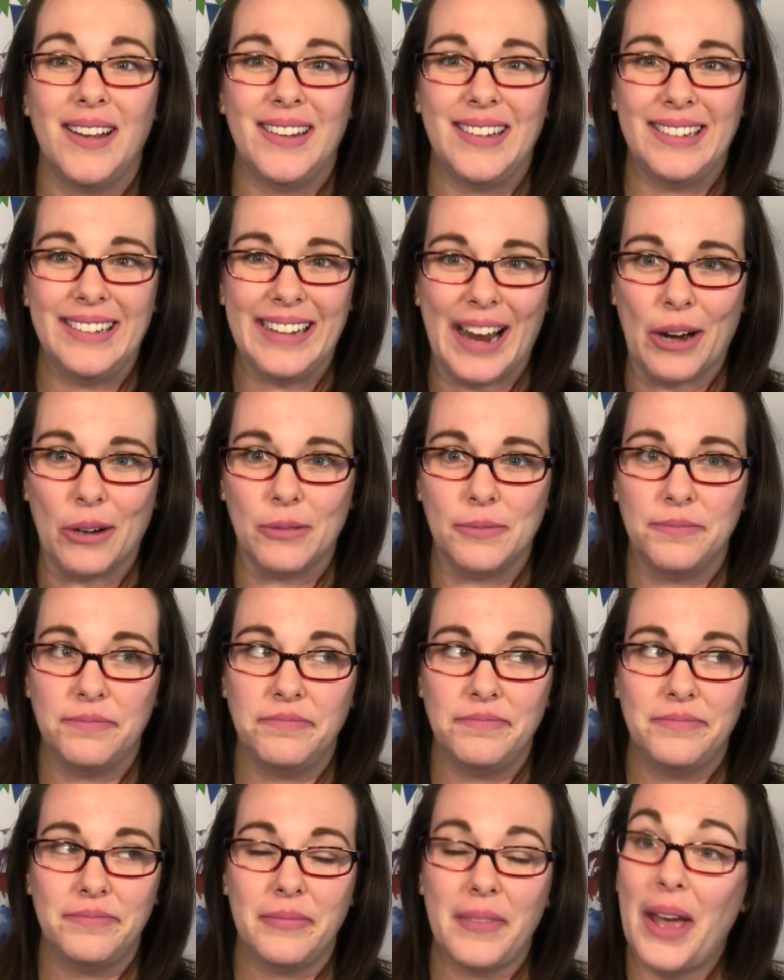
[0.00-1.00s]
Now,
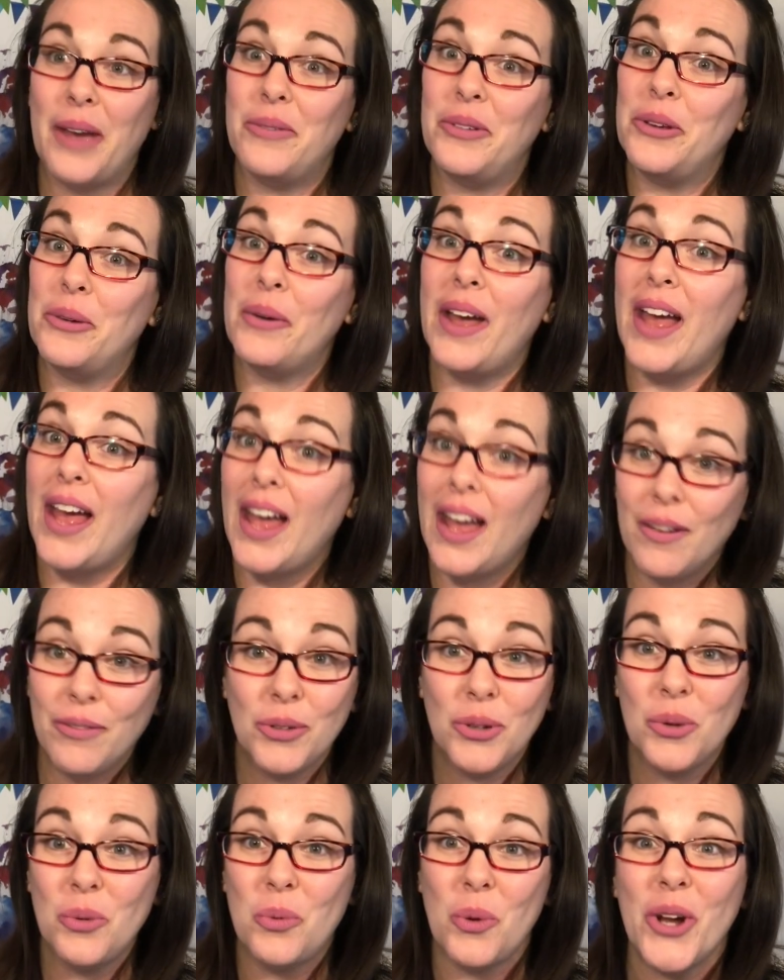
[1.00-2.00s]
have you
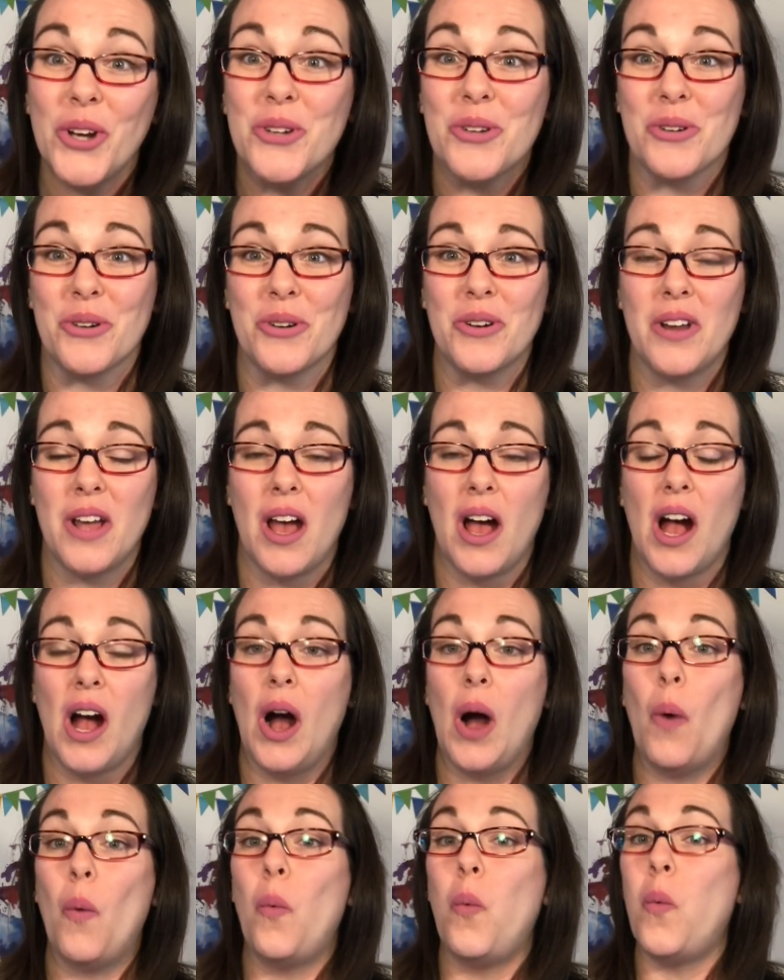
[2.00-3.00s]
ever wondered
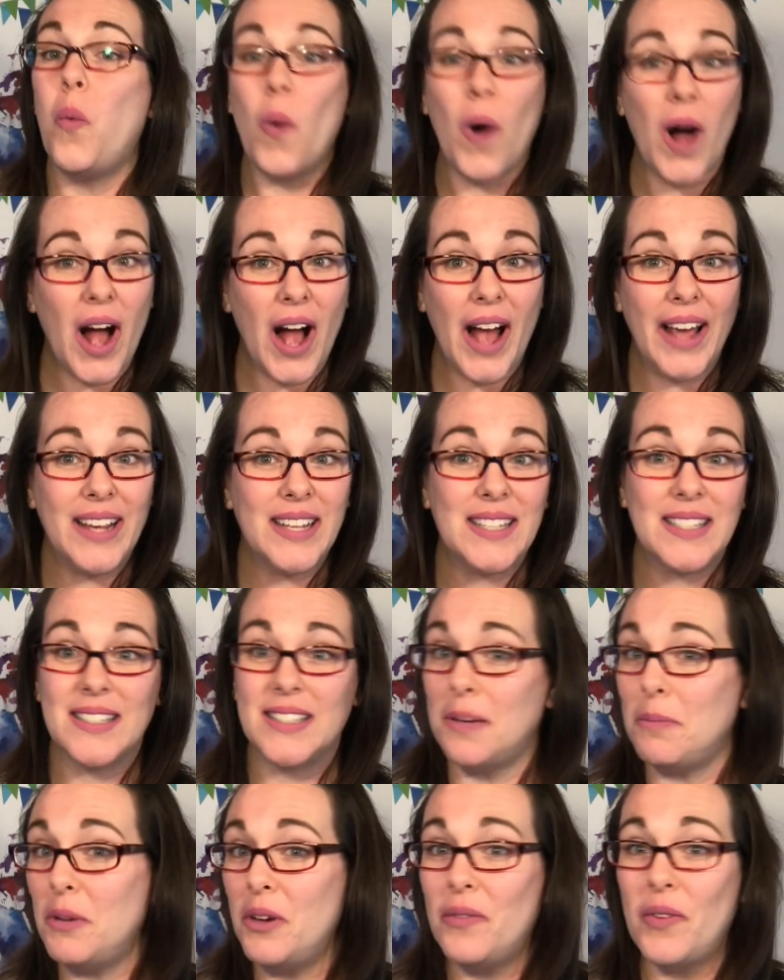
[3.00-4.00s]
why
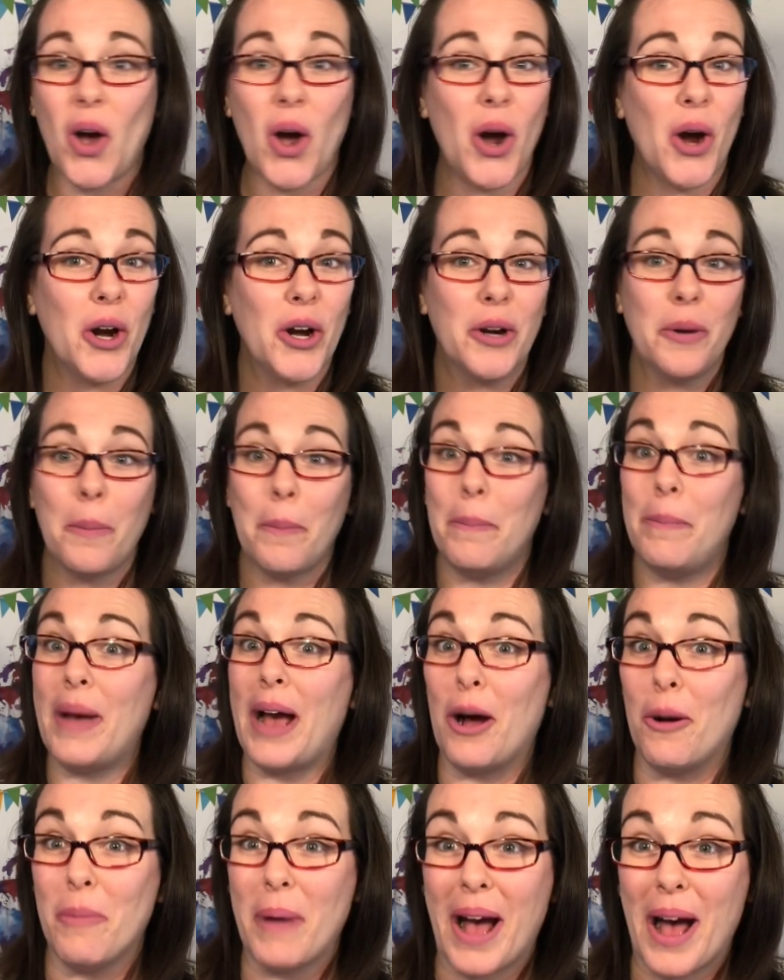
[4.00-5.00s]
some of our
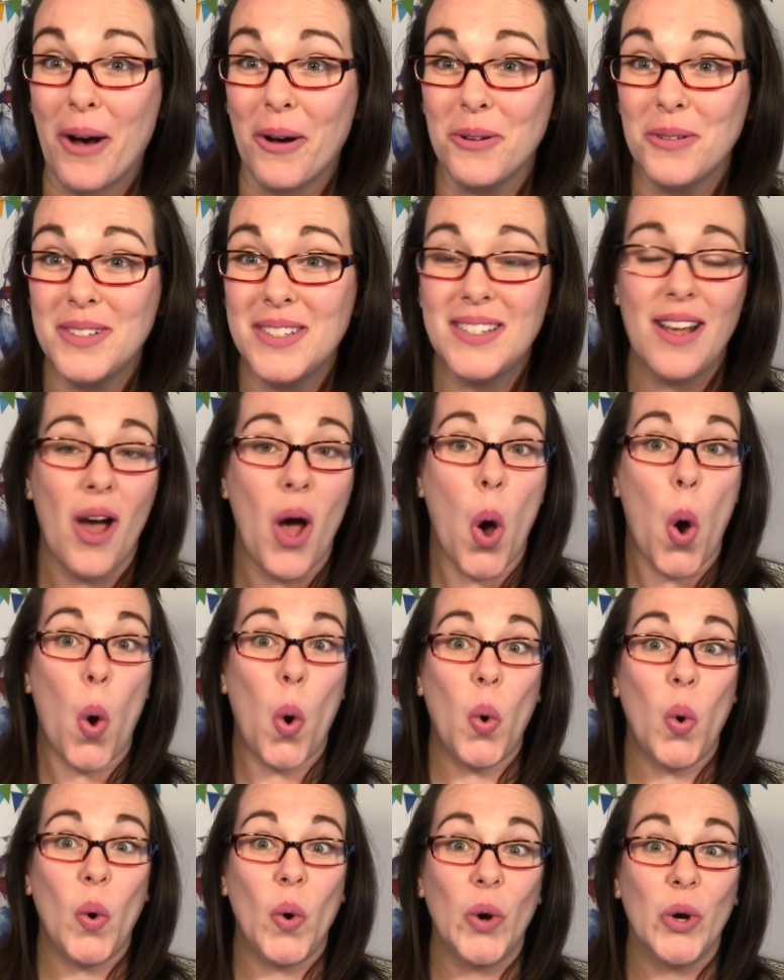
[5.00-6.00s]
bow-bows
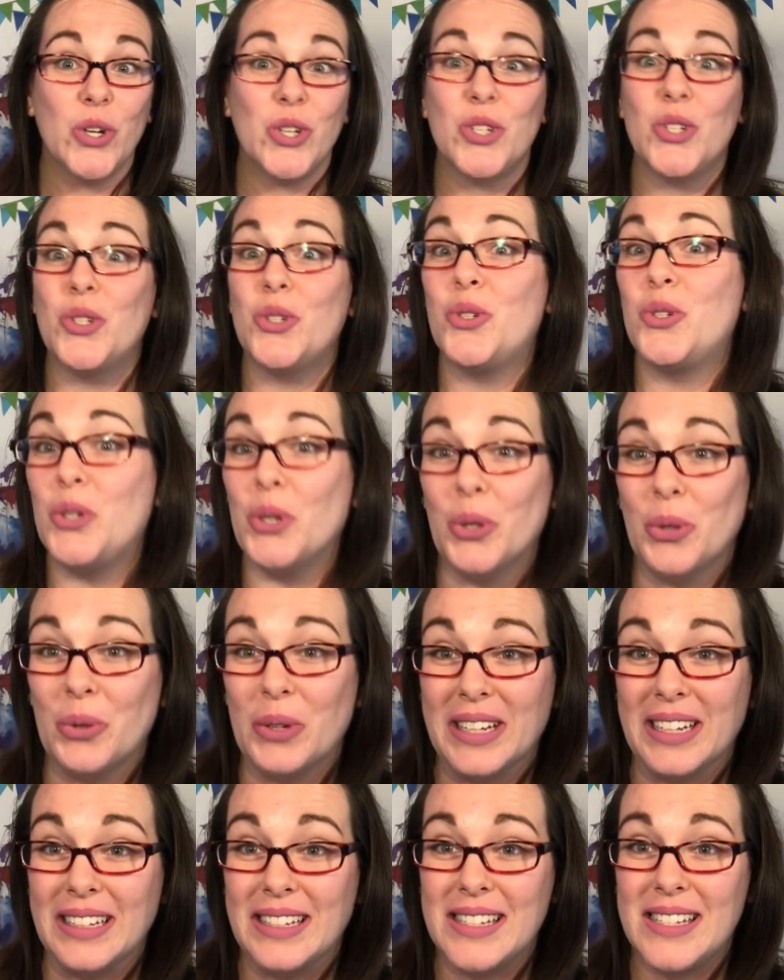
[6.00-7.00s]
or
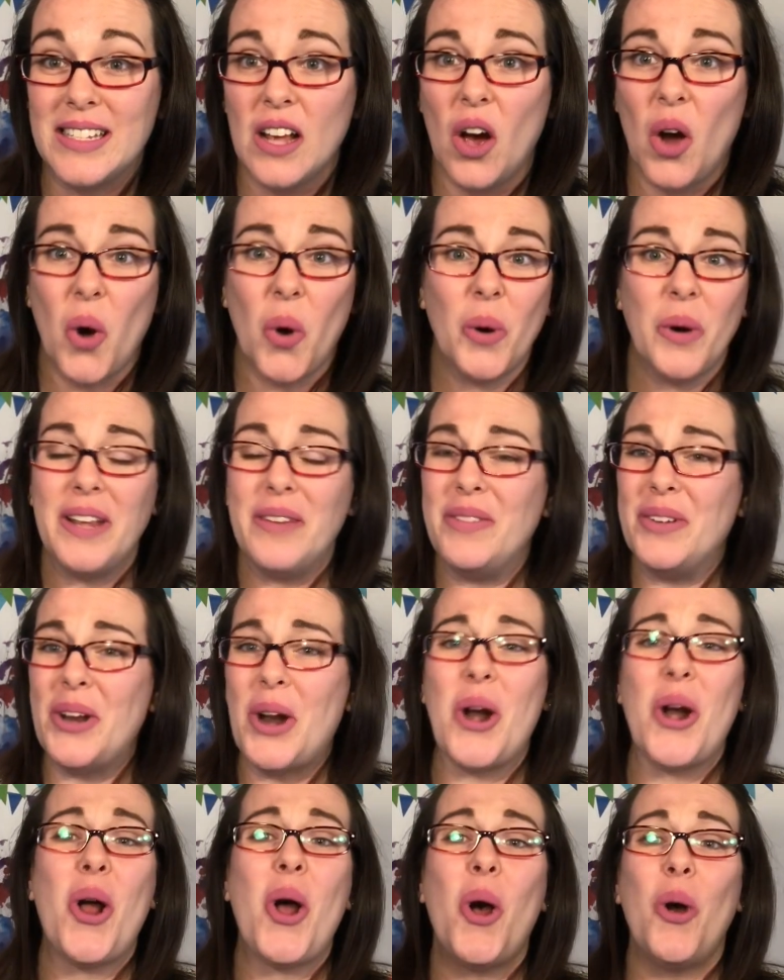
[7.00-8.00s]
students or even
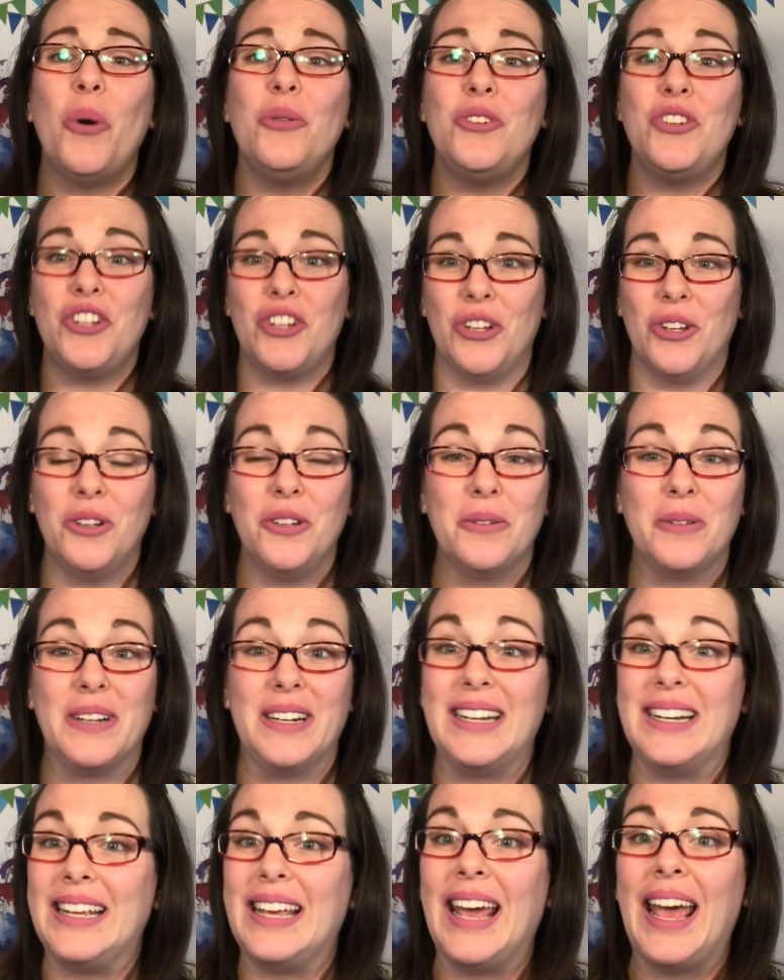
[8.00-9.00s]
our own children
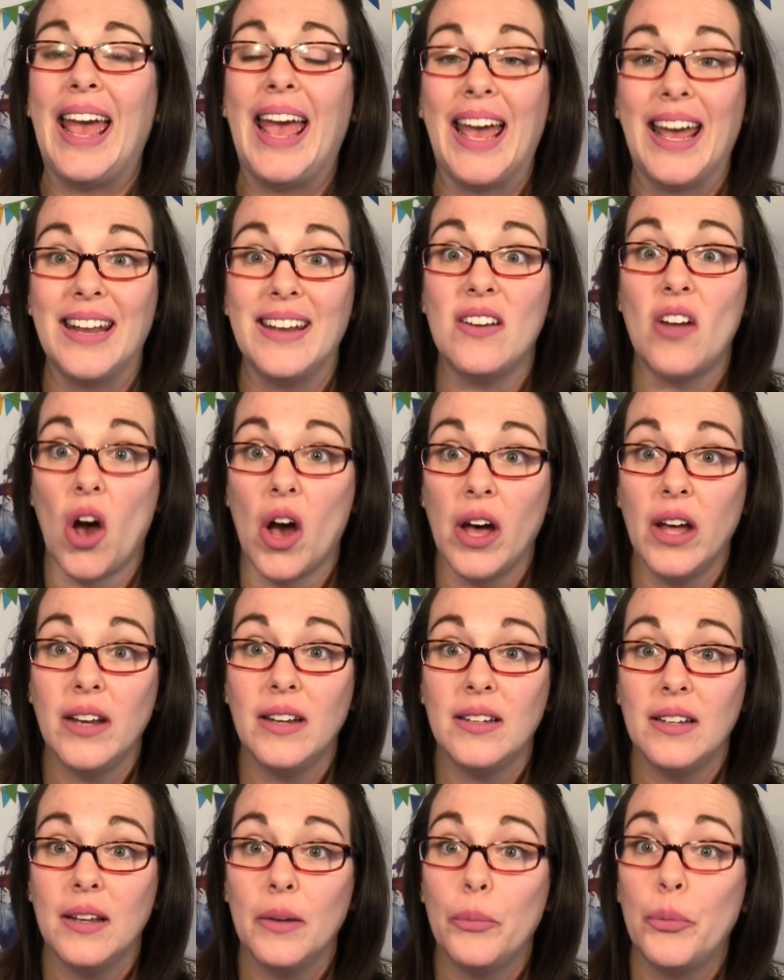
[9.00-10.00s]
cannot
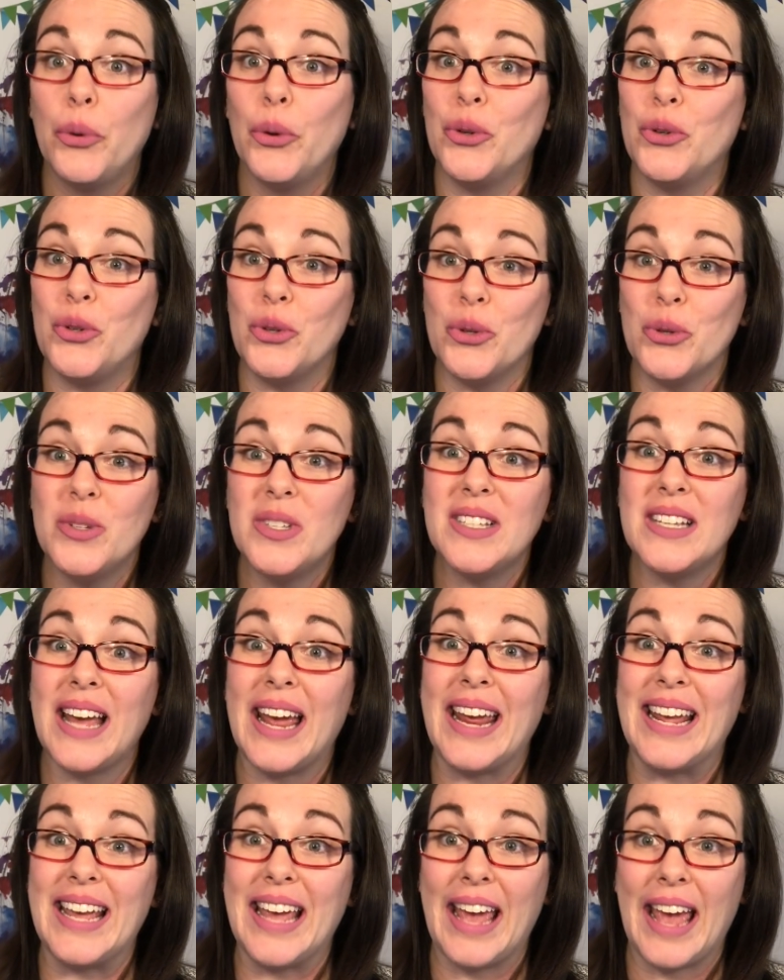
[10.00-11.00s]
produce
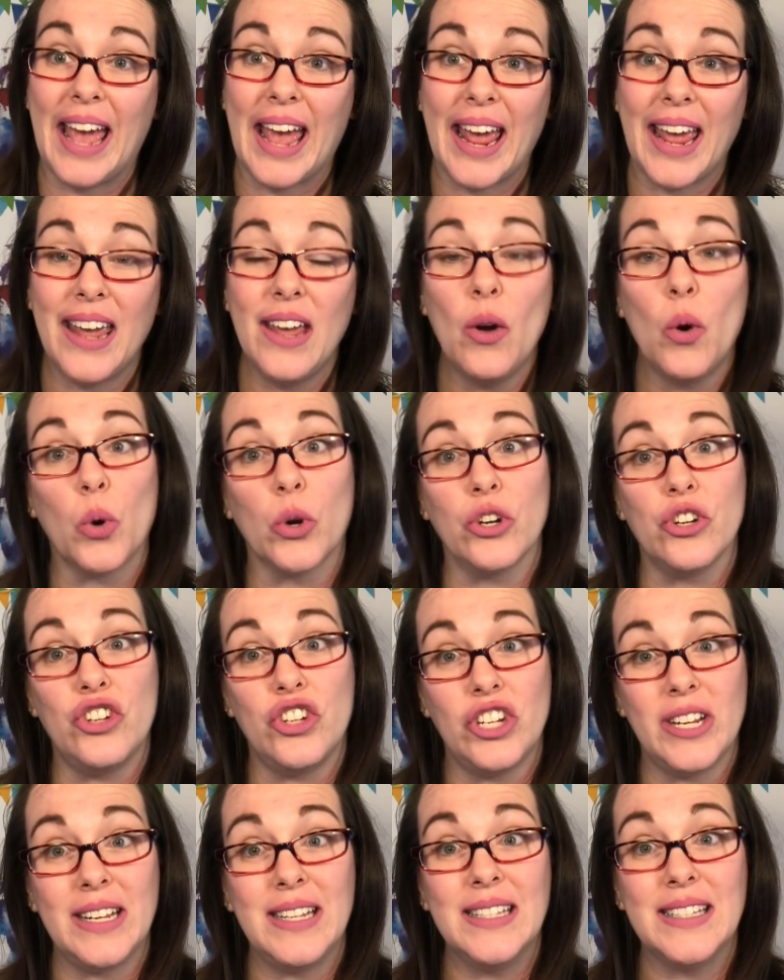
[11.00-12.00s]
a K or
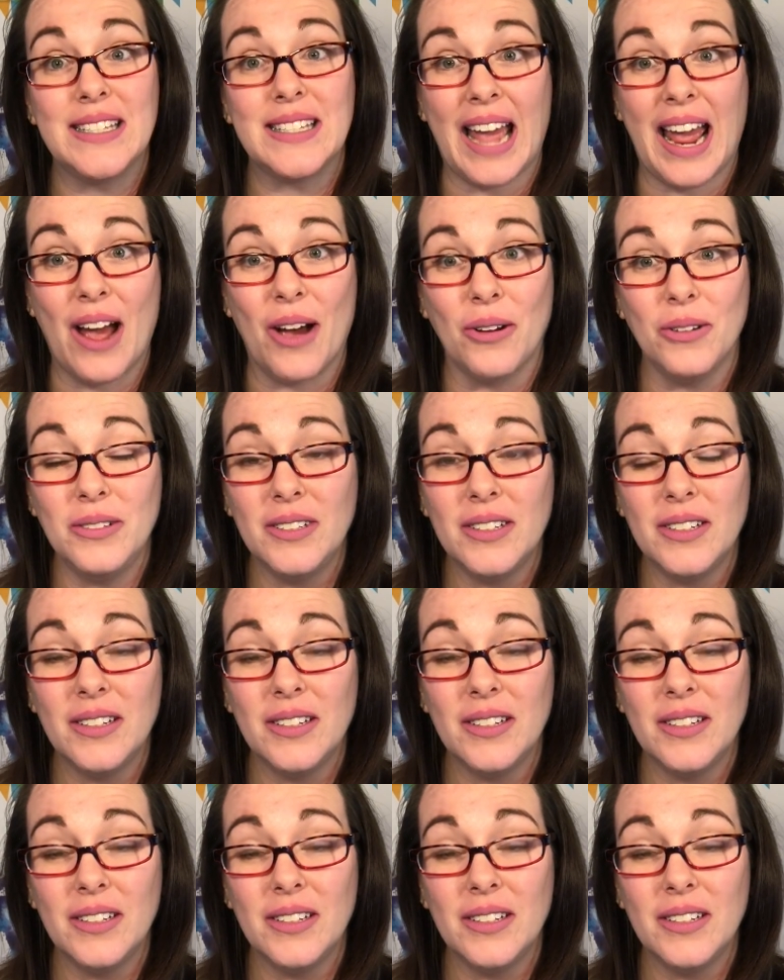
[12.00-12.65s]
G sound?